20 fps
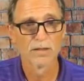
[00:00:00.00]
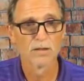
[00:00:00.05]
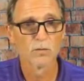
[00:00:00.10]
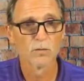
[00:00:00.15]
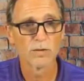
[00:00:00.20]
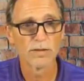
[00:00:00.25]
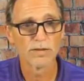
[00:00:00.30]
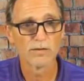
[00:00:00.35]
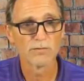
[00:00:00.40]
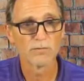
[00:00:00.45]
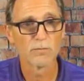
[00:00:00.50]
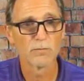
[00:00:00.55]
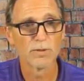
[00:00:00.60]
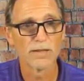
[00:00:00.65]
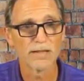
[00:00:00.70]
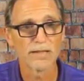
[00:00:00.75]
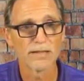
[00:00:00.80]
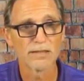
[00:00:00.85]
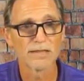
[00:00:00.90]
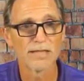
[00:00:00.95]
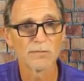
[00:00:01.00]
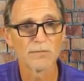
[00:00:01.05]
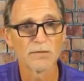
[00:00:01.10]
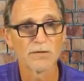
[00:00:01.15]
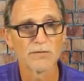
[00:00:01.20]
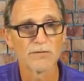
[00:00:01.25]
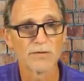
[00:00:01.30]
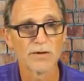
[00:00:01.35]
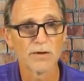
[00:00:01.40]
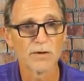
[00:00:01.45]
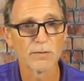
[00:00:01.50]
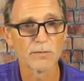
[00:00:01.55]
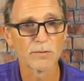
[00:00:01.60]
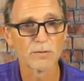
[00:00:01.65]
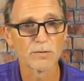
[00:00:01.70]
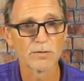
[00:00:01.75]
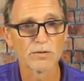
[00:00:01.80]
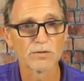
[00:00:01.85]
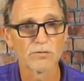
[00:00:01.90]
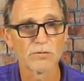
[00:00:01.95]
We've picked some of the
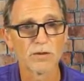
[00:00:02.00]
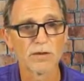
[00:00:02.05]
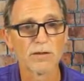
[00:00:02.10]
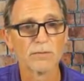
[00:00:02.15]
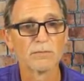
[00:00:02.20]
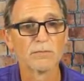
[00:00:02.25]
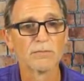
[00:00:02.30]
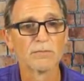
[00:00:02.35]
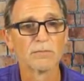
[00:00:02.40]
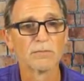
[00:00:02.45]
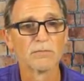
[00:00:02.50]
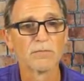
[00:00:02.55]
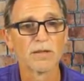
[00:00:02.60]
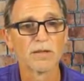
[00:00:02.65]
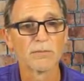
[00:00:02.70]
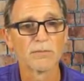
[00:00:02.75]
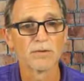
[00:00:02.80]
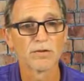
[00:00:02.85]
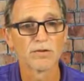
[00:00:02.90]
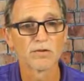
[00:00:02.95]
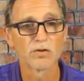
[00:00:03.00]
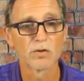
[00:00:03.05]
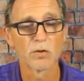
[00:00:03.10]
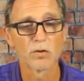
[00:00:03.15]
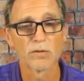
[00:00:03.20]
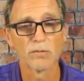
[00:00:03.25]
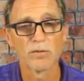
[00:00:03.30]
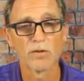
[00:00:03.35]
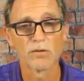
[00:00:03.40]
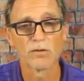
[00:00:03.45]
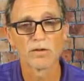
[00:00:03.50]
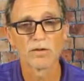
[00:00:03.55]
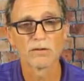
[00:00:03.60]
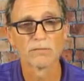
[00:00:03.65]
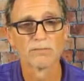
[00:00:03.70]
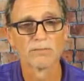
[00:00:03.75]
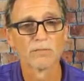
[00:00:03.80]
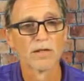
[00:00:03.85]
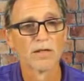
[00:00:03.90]
variables from pump underscore motor.